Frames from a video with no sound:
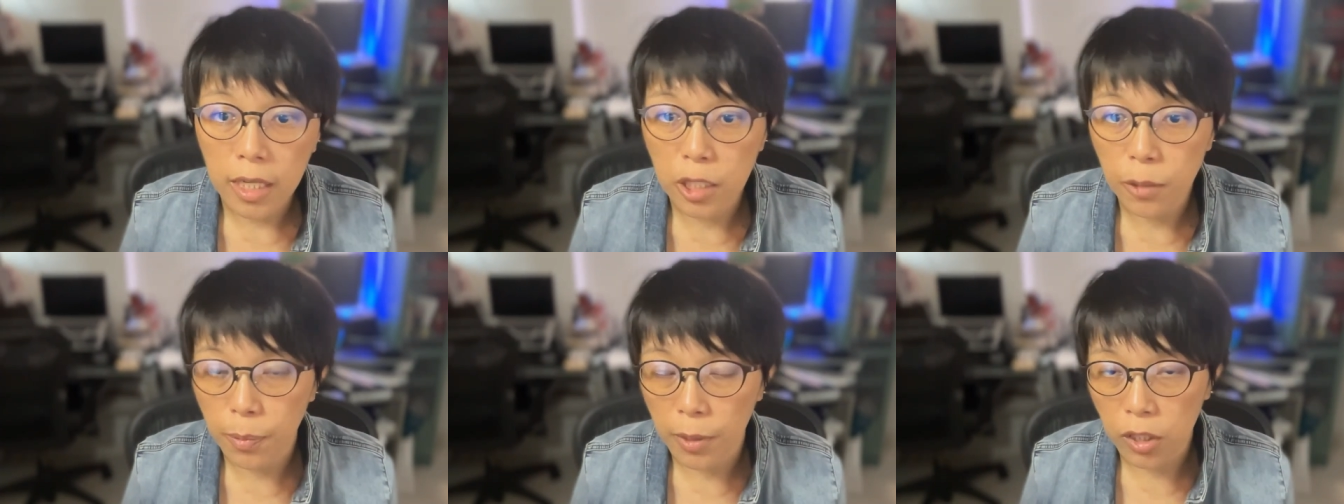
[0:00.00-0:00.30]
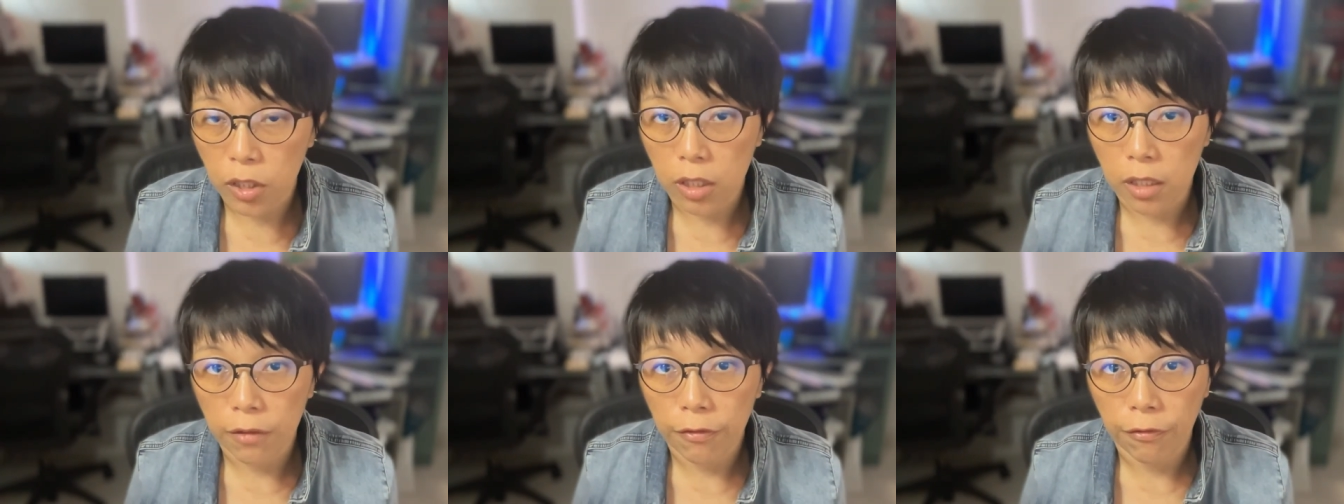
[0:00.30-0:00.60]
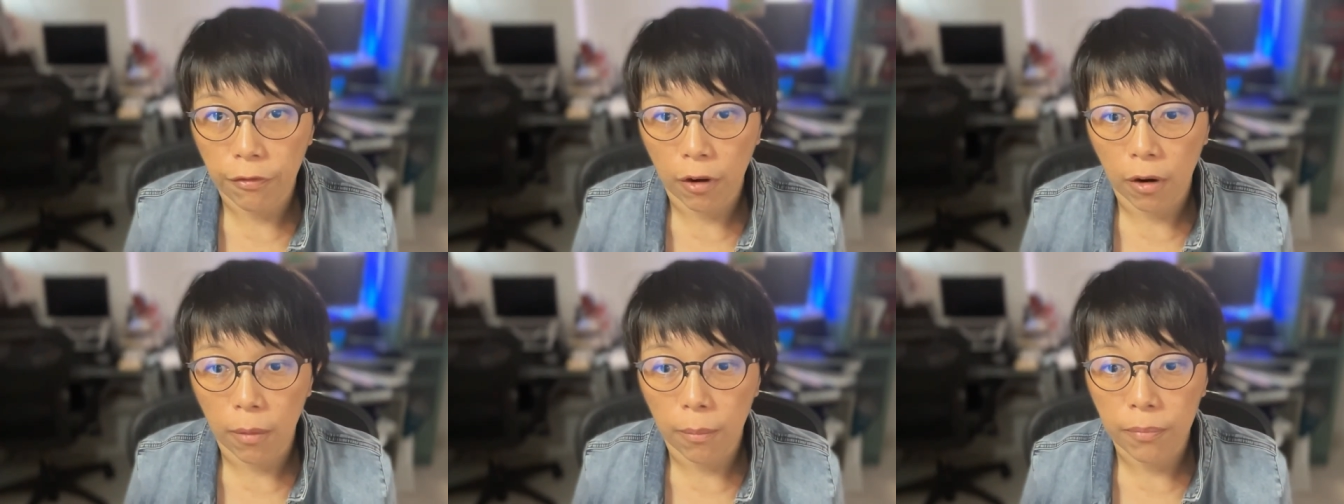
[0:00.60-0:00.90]
especially
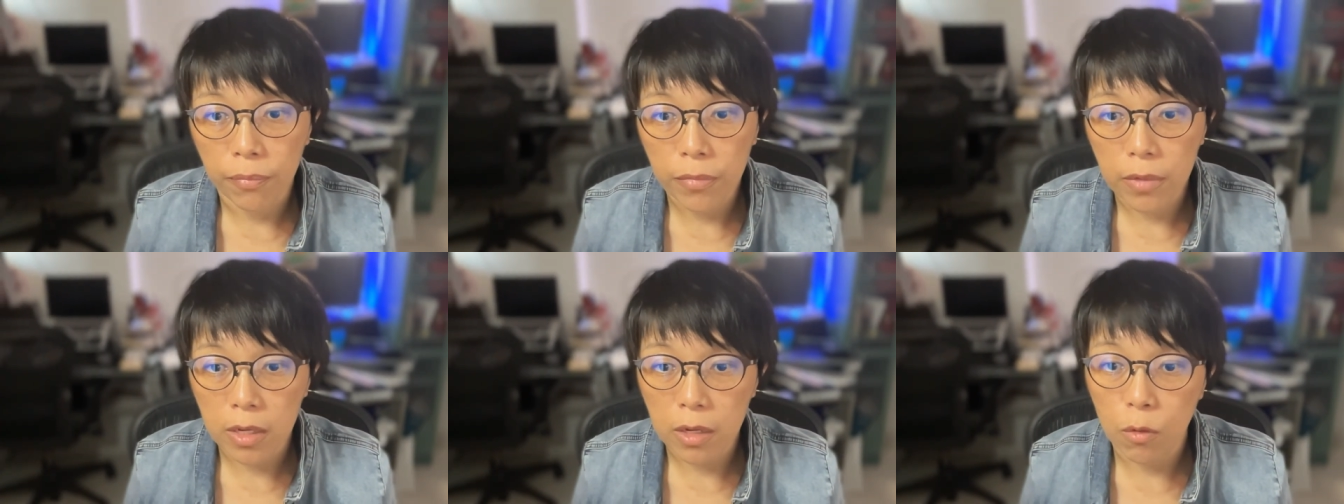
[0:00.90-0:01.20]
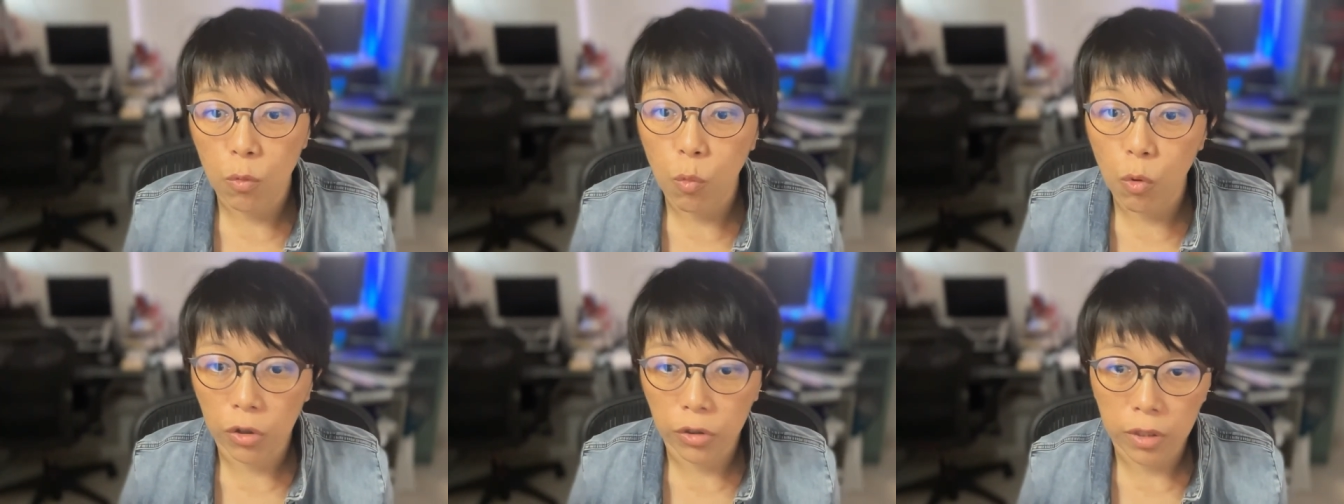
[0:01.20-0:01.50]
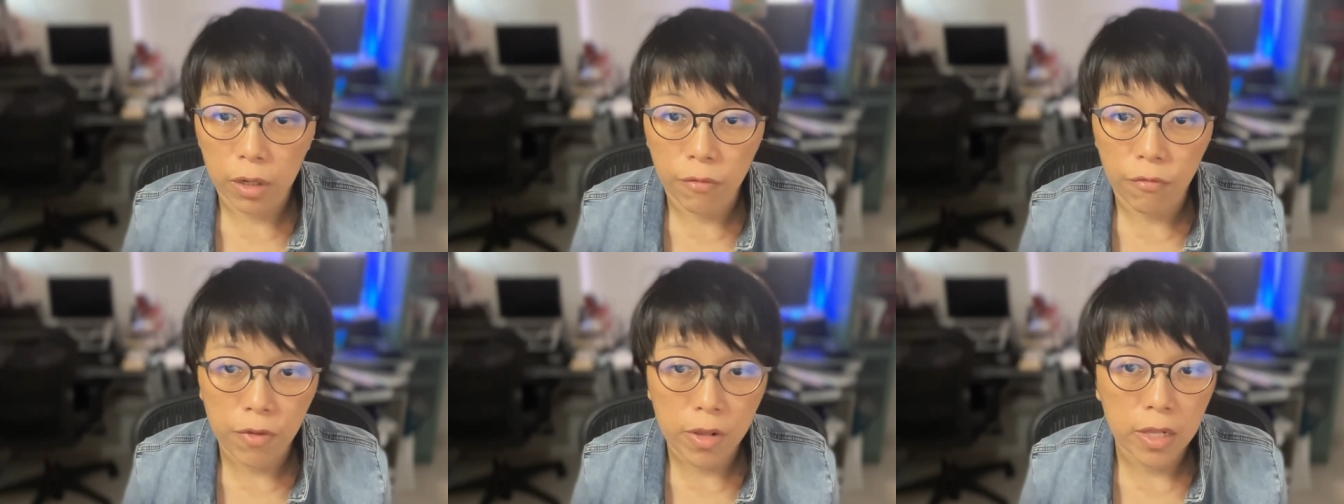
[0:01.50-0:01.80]
from the wash
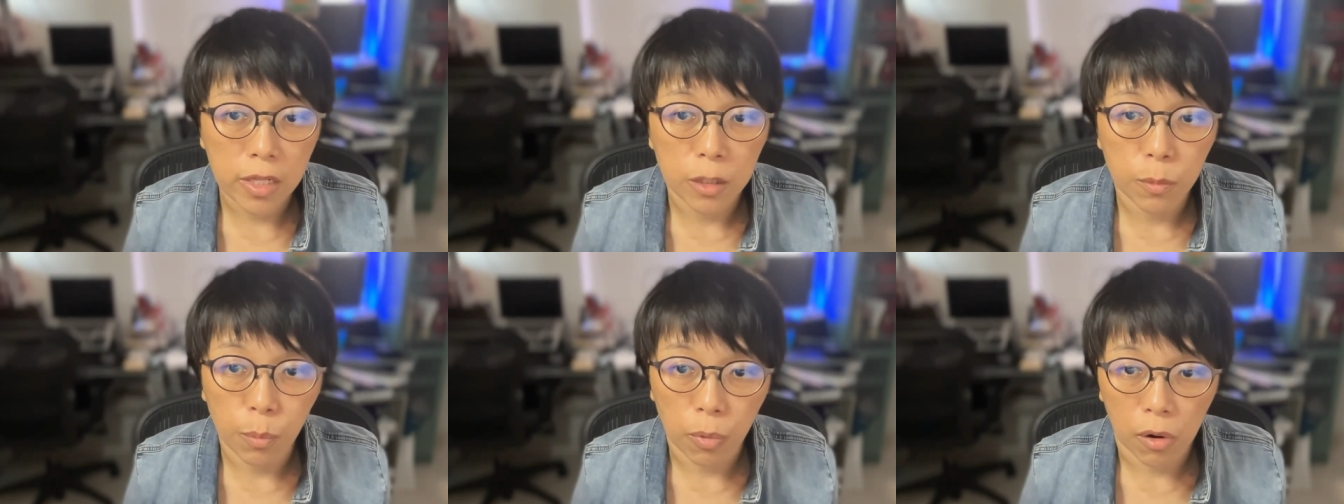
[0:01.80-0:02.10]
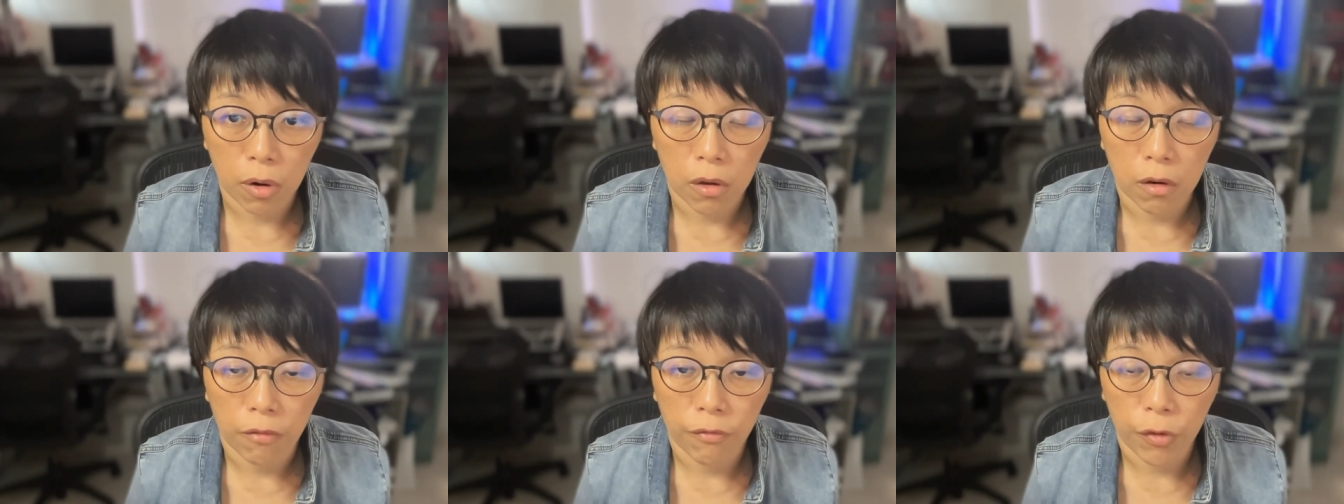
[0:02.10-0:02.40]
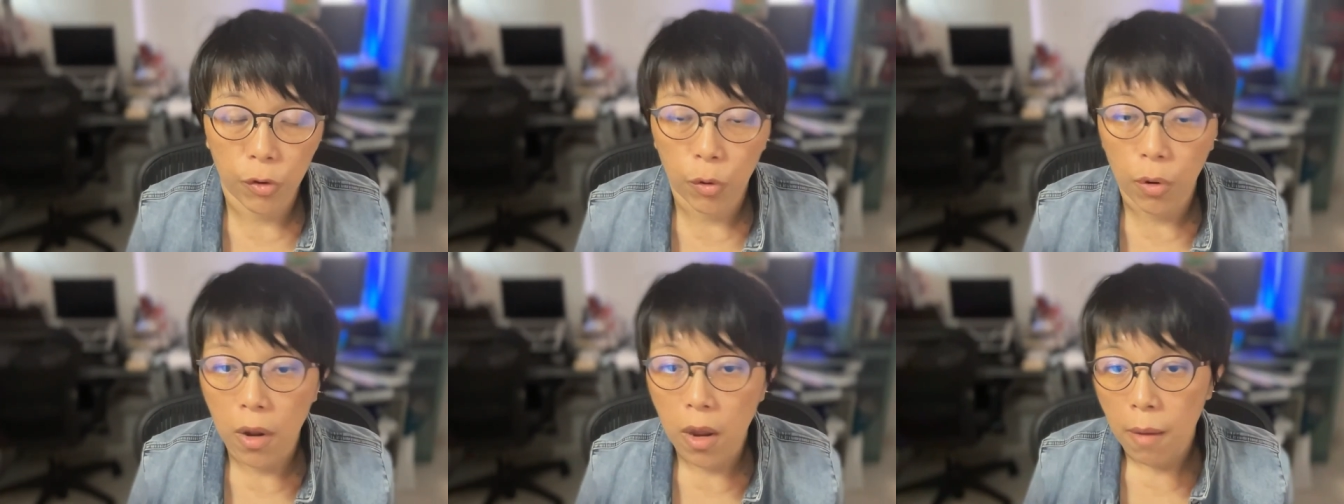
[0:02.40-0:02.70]
and rinse point of
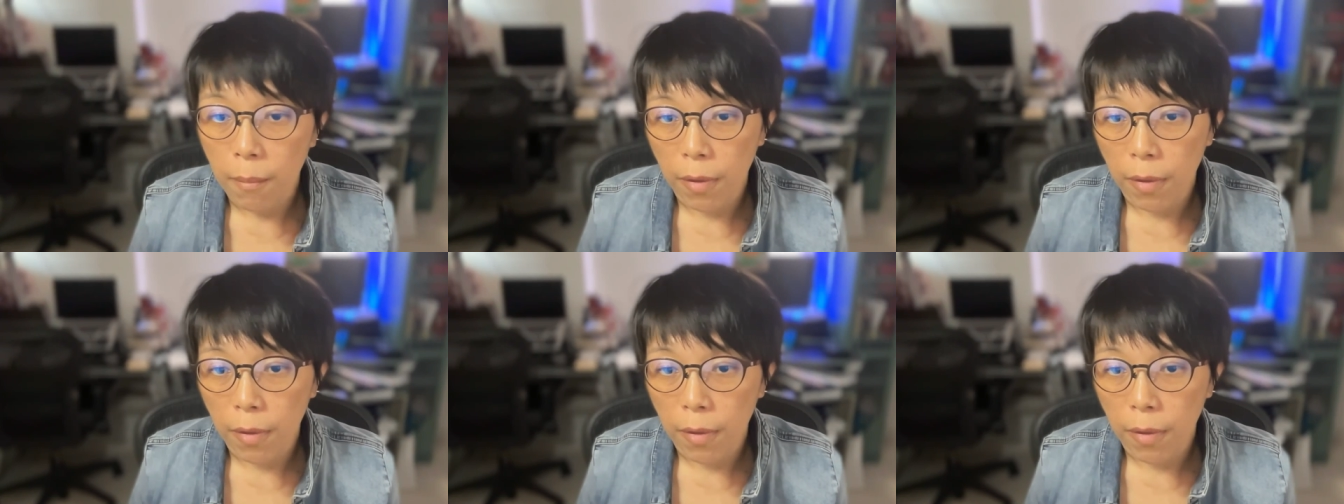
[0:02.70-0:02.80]
view.